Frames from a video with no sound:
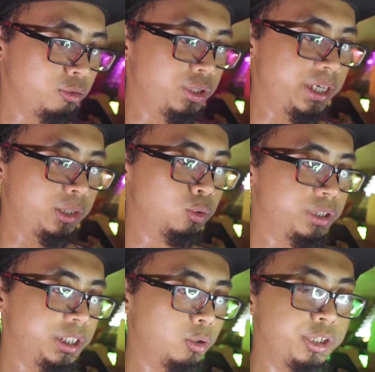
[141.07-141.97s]
you can
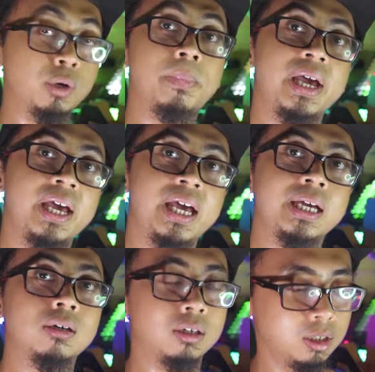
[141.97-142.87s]
hook it on your
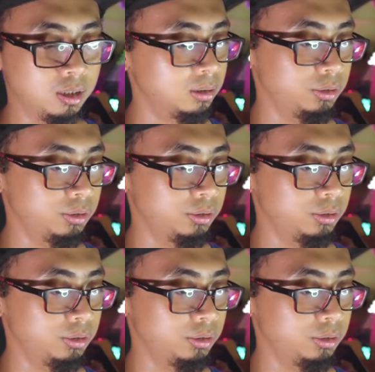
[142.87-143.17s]
bag or